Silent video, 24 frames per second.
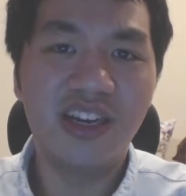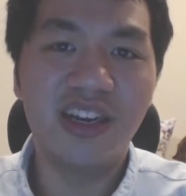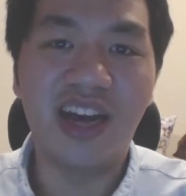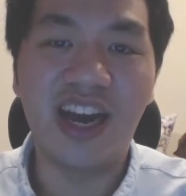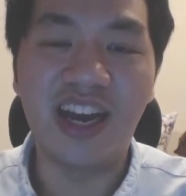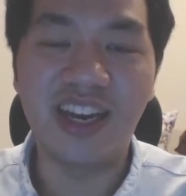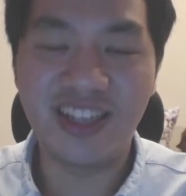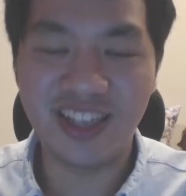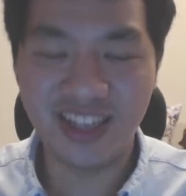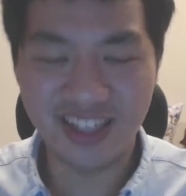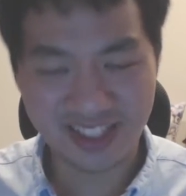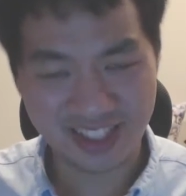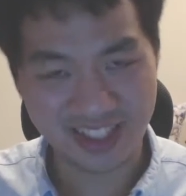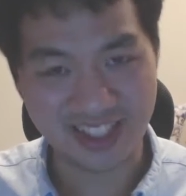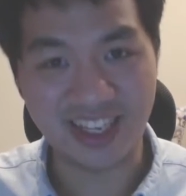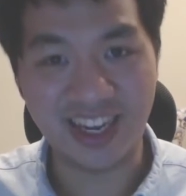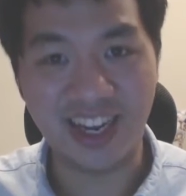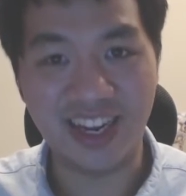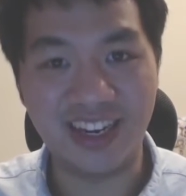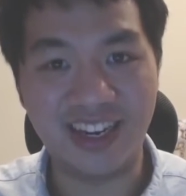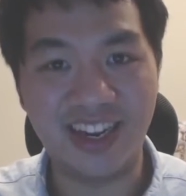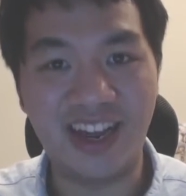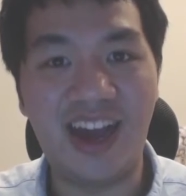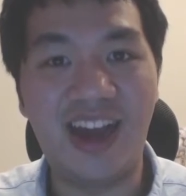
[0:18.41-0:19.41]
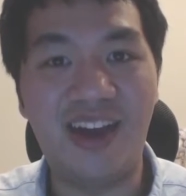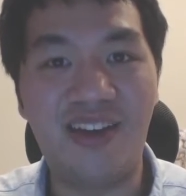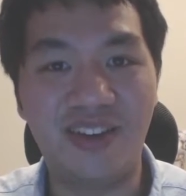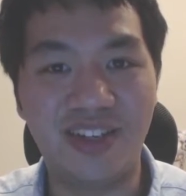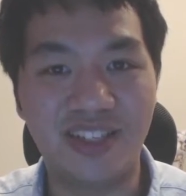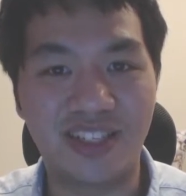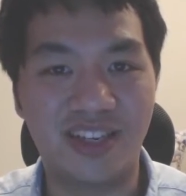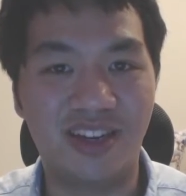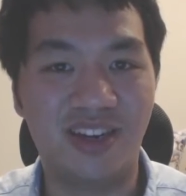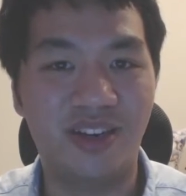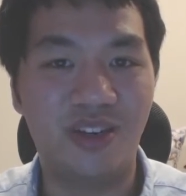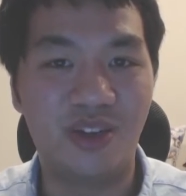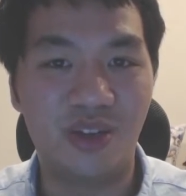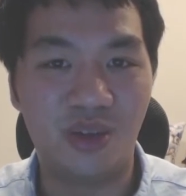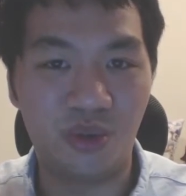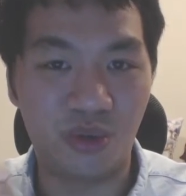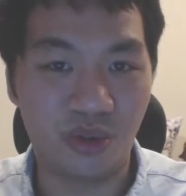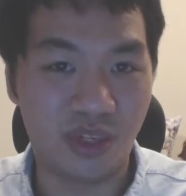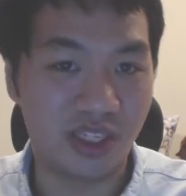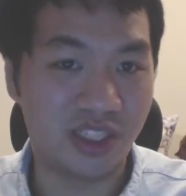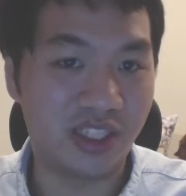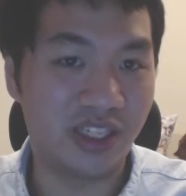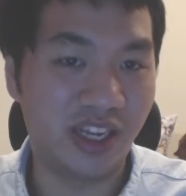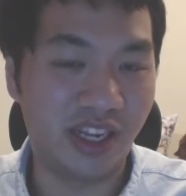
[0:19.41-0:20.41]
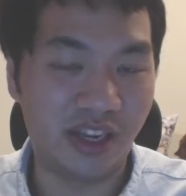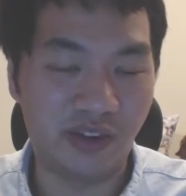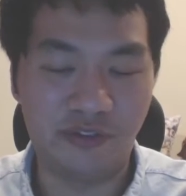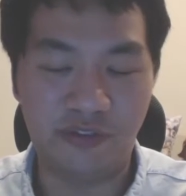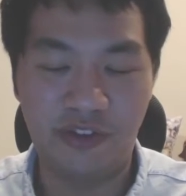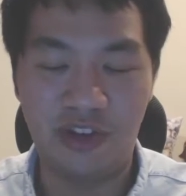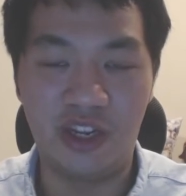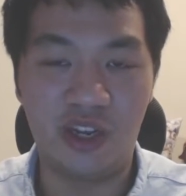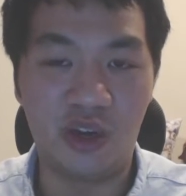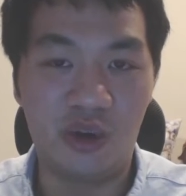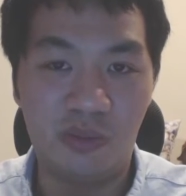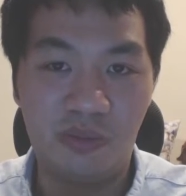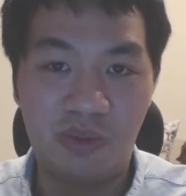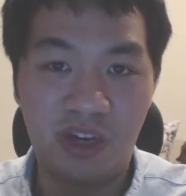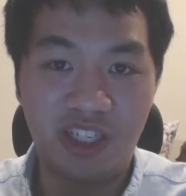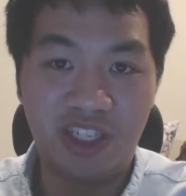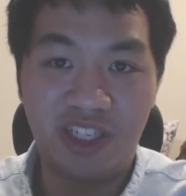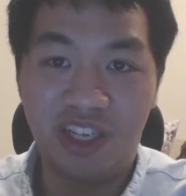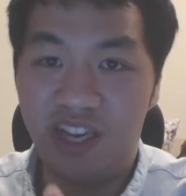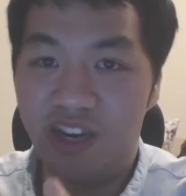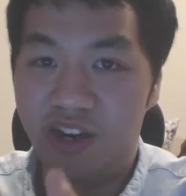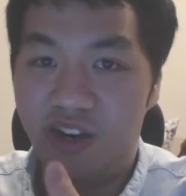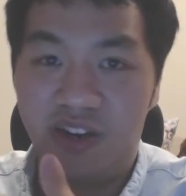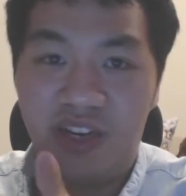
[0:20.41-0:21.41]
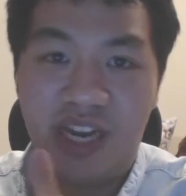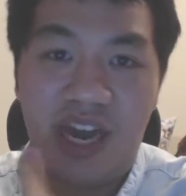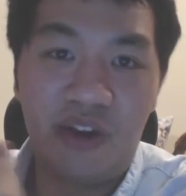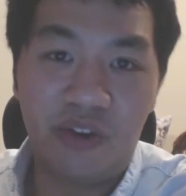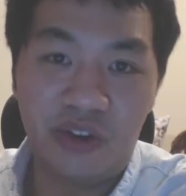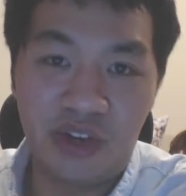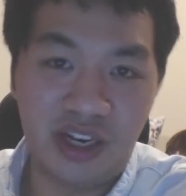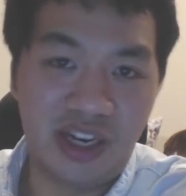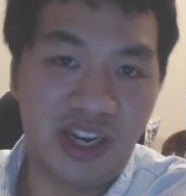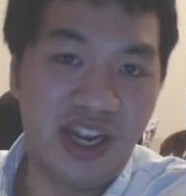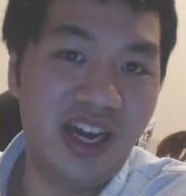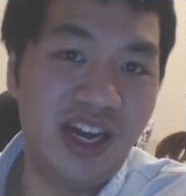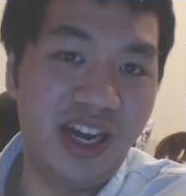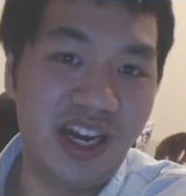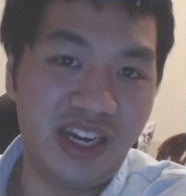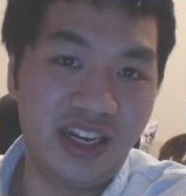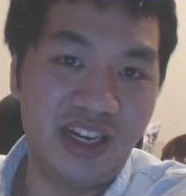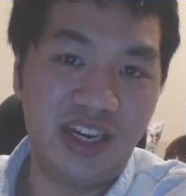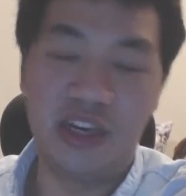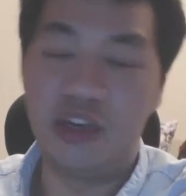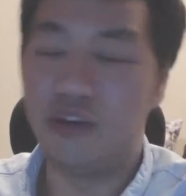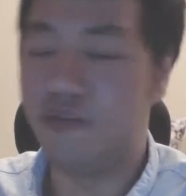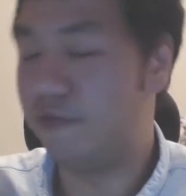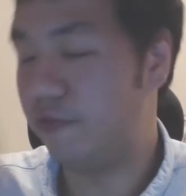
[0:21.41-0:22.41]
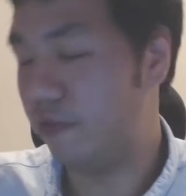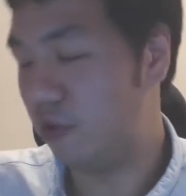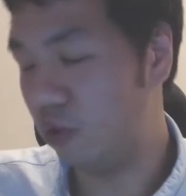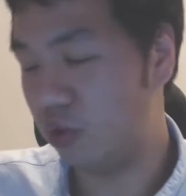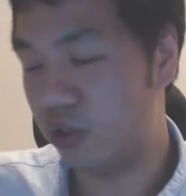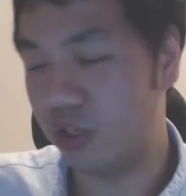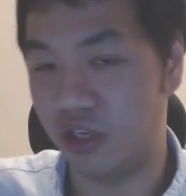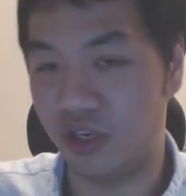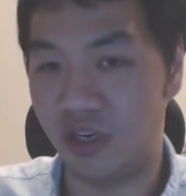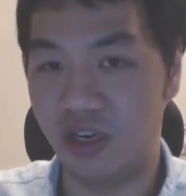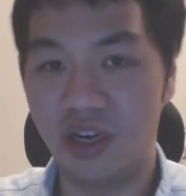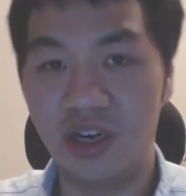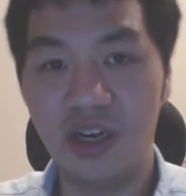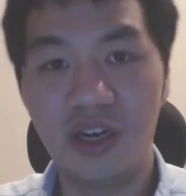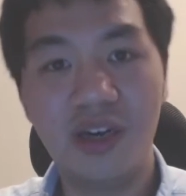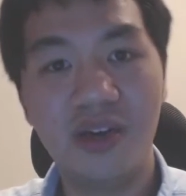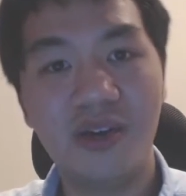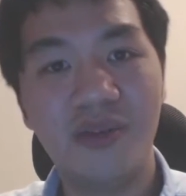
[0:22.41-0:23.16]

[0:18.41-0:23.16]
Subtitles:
I did say that I was gonna do this video much later down the line in the future,